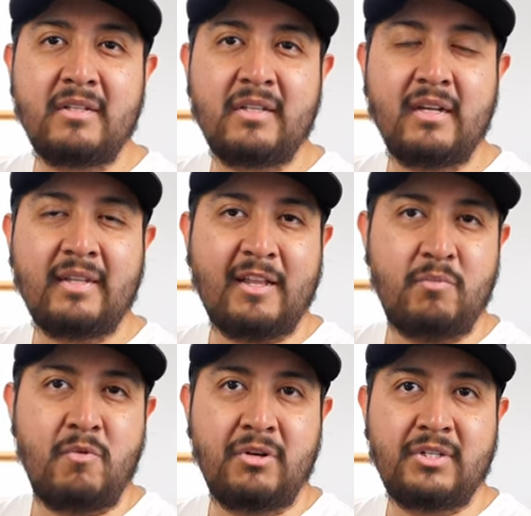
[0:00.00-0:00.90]
it that
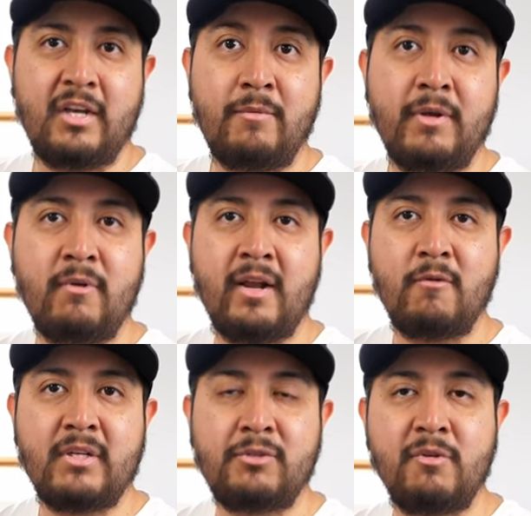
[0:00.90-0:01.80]
much. I mean, when I
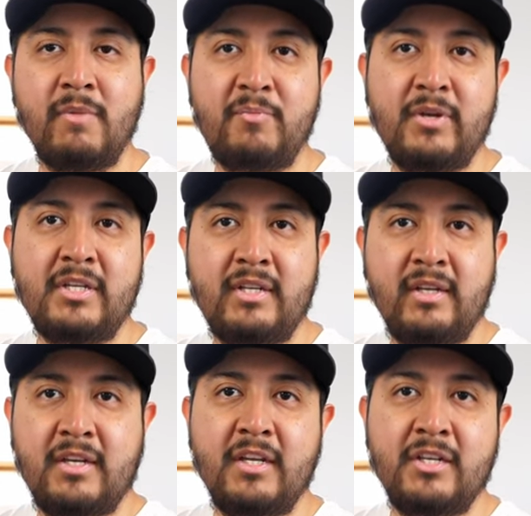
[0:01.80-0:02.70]
was doing my
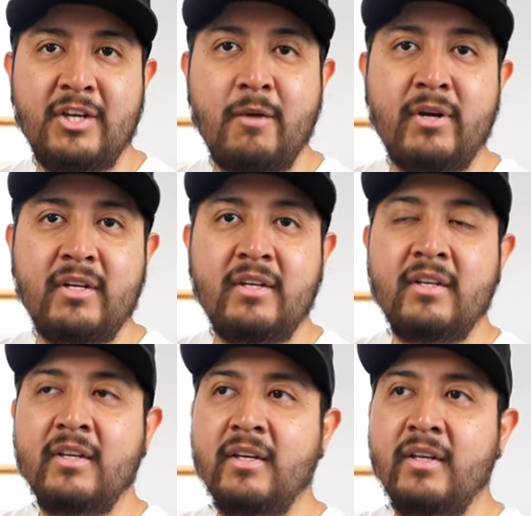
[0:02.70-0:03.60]
PhD here in Germany
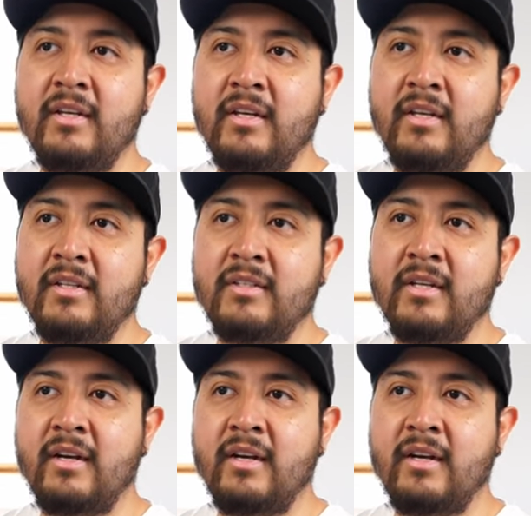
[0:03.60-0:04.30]
in